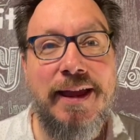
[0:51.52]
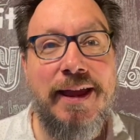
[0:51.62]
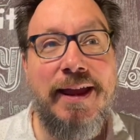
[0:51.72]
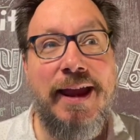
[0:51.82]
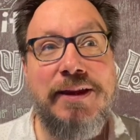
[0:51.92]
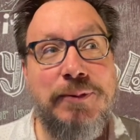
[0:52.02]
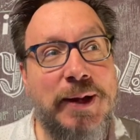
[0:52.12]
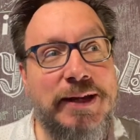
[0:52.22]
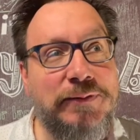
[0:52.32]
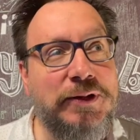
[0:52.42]
And you
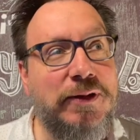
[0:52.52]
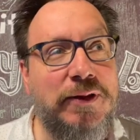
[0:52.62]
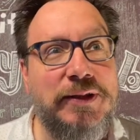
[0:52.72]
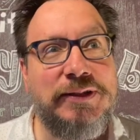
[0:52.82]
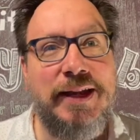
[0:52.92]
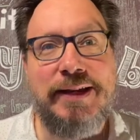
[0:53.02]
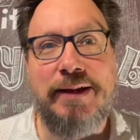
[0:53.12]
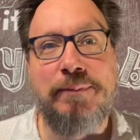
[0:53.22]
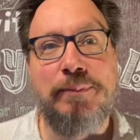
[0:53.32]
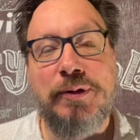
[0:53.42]
might even call this like
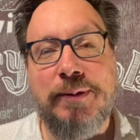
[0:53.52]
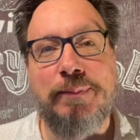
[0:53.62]
a book